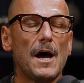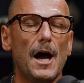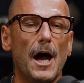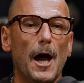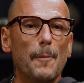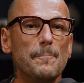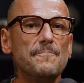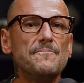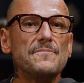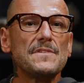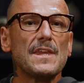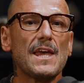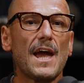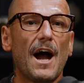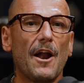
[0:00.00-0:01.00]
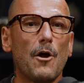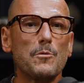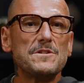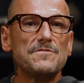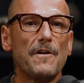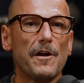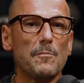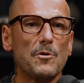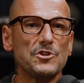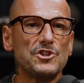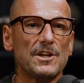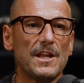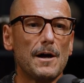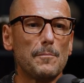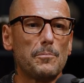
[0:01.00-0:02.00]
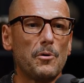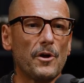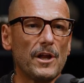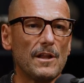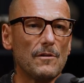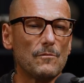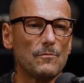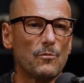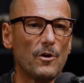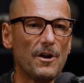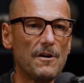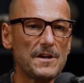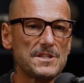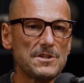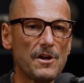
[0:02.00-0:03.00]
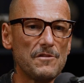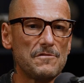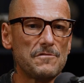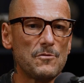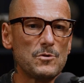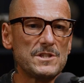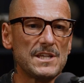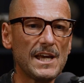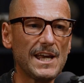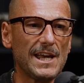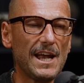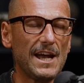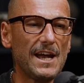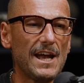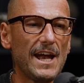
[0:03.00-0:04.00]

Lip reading: And I was very much at that point when I turned 40.